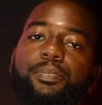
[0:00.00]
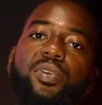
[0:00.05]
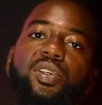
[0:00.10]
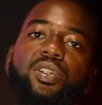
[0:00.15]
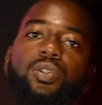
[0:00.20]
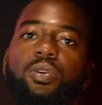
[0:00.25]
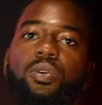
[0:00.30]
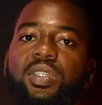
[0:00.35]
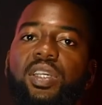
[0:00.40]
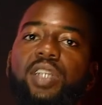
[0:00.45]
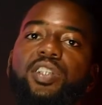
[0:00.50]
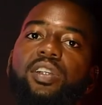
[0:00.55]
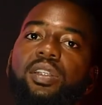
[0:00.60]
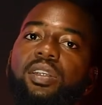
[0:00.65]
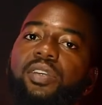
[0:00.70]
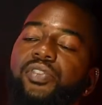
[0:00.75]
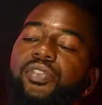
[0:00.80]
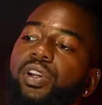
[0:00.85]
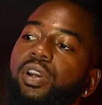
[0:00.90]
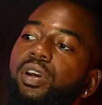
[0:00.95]
So essentially,
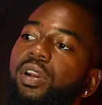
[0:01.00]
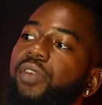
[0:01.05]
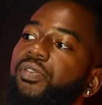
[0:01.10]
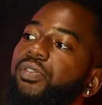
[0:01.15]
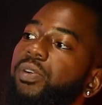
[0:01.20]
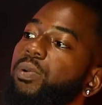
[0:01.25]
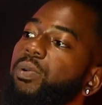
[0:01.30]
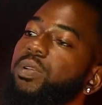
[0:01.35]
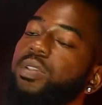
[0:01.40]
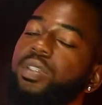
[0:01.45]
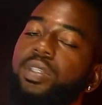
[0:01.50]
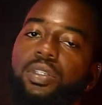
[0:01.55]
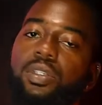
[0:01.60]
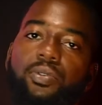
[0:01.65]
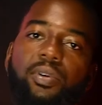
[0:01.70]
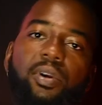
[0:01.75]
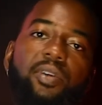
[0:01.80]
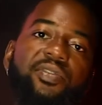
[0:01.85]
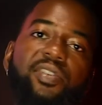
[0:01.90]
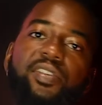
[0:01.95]
if your cutoff frequency is
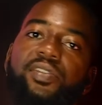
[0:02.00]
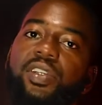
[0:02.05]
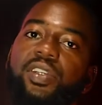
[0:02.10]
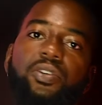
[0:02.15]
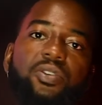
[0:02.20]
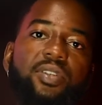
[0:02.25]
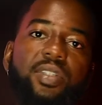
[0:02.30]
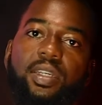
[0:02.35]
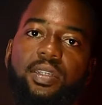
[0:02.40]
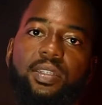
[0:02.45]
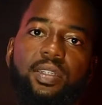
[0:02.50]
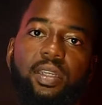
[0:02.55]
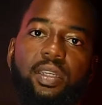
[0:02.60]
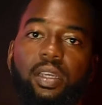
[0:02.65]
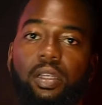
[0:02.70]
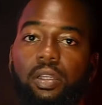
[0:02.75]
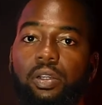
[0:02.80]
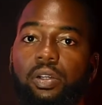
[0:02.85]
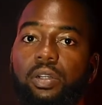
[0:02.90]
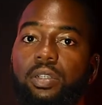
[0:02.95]
around 15 or 16
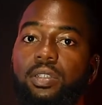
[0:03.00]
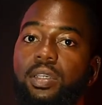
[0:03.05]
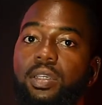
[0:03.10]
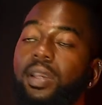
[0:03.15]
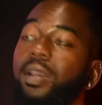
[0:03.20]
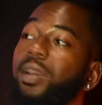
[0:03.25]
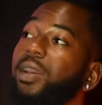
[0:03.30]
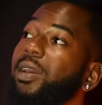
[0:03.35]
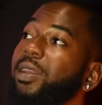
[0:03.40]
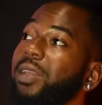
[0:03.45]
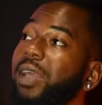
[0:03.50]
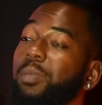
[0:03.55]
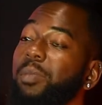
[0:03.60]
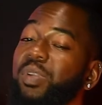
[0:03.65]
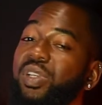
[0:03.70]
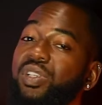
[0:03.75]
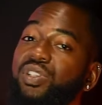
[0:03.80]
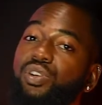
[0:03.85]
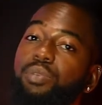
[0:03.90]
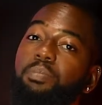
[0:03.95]
kilohertz, that
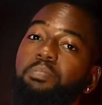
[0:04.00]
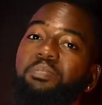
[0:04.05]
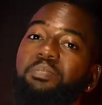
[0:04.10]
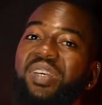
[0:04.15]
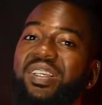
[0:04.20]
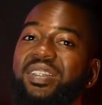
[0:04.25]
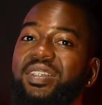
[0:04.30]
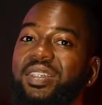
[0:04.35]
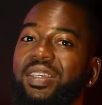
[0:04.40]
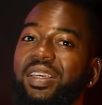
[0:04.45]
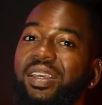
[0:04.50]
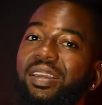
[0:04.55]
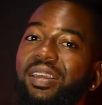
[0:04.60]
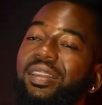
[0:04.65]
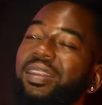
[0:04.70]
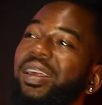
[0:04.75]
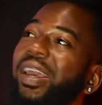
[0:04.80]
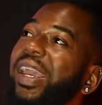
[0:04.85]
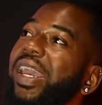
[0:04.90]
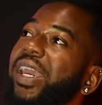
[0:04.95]
means you're missing
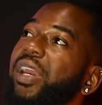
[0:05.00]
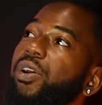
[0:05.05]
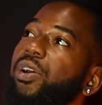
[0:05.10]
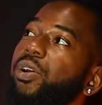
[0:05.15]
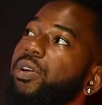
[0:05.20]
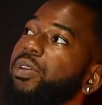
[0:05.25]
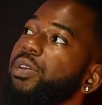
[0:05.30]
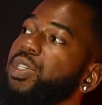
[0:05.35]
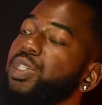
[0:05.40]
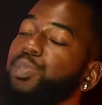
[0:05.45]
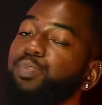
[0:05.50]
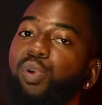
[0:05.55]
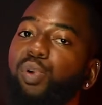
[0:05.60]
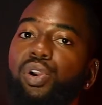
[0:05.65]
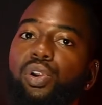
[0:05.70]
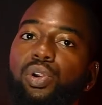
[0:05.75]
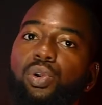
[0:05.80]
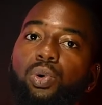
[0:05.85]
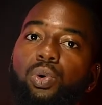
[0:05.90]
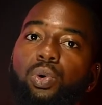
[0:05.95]
the air, the
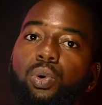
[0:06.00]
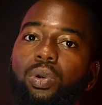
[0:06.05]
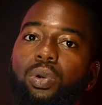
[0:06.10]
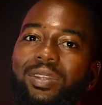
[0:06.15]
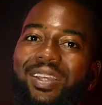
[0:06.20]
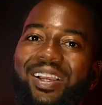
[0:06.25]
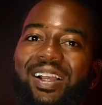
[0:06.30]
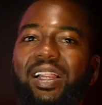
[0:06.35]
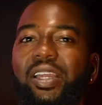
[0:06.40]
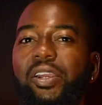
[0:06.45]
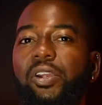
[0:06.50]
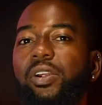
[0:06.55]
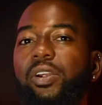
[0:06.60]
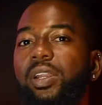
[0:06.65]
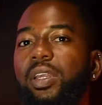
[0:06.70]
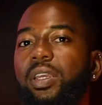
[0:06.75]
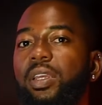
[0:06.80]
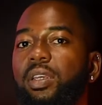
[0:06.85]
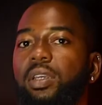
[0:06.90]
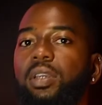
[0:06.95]
sparkle, the
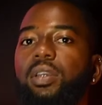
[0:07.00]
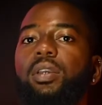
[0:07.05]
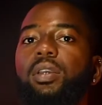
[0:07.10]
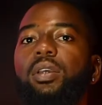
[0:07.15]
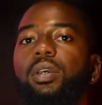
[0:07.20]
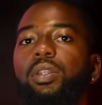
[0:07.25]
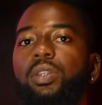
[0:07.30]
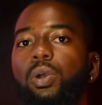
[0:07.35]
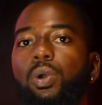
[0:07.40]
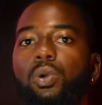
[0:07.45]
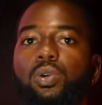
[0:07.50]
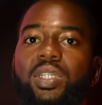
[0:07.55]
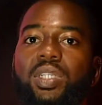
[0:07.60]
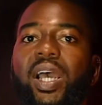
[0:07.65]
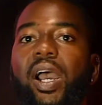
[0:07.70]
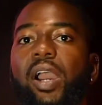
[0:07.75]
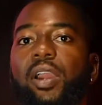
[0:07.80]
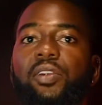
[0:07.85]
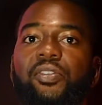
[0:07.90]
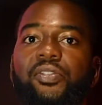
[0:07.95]
clarity, those
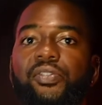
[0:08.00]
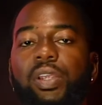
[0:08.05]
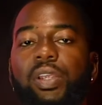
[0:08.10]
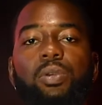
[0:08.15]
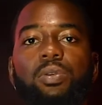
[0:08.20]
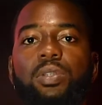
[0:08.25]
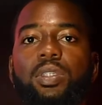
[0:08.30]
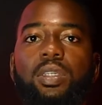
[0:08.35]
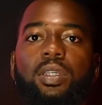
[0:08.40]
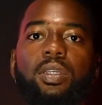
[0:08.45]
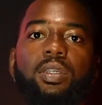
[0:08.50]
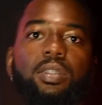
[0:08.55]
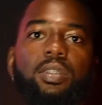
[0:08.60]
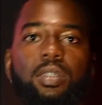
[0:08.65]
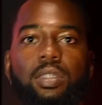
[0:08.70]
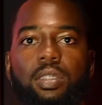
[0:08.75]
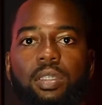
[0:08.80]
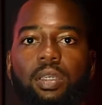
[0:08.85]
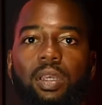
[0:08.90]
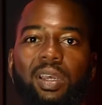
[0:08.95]
higher
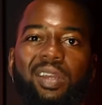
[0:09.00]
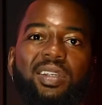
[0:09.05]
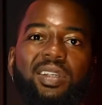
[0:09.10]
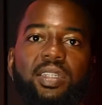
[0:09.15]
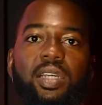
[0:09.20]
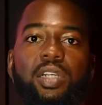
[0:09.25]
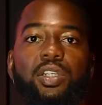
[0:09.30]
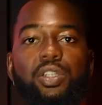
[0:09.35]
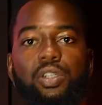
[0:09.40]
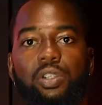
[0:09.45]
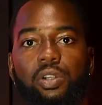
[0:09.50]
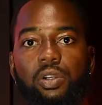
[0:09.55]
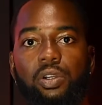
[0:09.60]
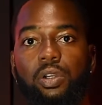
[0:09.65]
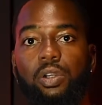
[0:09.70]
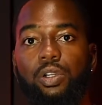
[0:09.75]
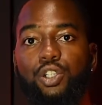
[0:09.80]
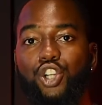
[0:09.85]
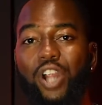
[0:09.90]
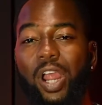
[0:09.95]
frequencies, and essentially
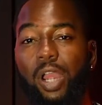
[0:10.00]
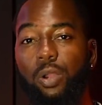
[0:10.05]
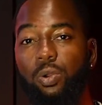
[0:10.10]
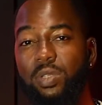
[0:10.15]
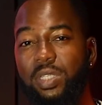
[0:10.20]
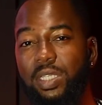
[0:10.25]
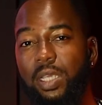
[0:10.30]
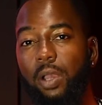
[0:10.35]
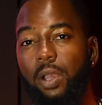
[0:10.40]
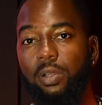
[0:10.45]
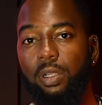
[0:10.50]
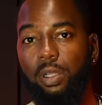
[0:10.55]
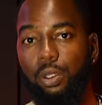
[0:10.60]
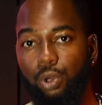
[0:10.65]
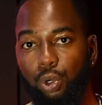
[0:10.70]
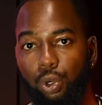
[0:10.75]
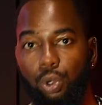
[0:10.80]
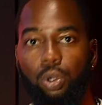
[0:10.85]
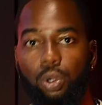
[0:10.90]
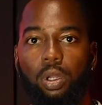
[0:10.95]
your track will sound a
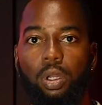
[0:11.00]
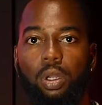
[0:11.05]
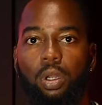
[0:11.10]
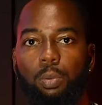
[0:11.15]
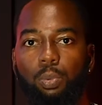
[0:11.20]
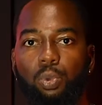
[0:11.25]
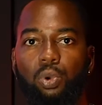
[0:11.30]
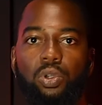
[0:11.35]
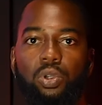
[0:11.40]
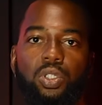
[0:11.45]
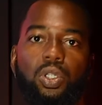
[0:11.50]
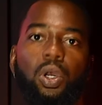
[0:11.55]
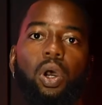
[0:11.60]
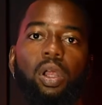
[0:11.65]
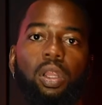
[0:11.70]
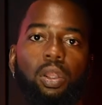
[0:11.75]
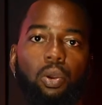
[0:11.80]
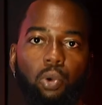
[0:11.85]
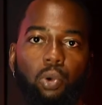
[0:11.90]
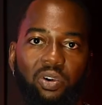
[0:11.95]
little more
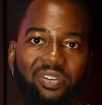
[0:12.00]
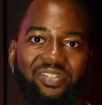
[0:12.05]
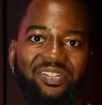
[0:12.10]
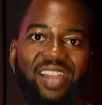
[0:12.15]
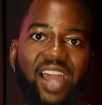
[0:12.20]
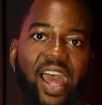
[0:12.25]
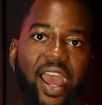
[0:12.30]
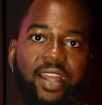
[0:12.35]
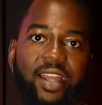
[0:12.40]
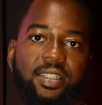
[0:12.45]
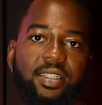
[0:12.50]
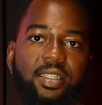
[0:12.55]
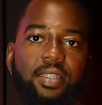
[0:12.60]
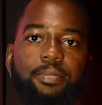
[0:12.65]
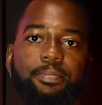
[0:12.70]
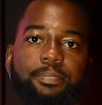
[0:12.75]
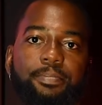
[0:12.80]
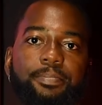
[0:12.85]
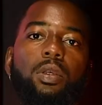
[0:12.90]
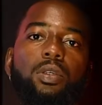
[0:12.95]
dull or flat.
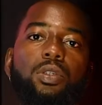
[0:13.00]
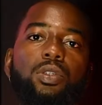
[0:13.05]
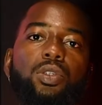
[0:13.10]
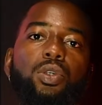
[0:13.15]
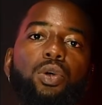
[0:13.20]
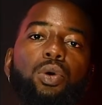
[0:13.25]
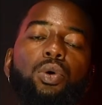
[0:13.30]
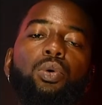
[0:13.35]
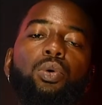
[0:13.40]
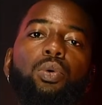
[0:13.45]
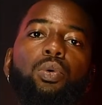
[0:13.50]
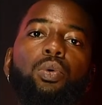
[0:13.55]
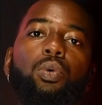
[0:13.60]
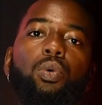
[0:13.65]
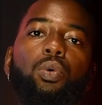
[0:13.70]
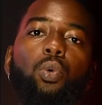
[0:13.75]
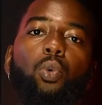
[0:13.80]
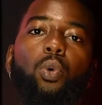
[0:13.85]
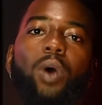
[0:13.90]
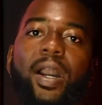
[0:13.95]
So
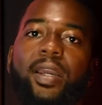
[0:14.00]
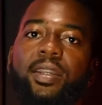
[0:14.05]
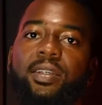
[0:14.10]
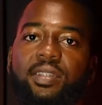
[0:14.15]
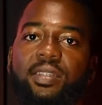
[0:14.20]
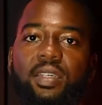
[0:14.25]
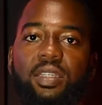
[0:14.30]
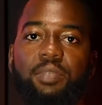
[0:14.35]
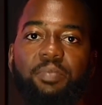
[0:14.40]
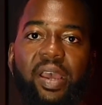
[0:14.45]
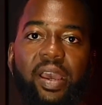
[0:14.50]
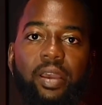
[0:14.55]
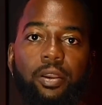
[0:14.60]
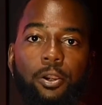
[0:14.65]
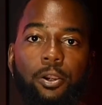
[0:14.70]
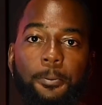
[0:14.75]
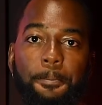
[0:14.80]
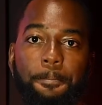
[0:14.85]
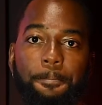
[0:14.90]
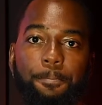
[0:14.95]
why does this
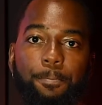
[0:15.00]
matter?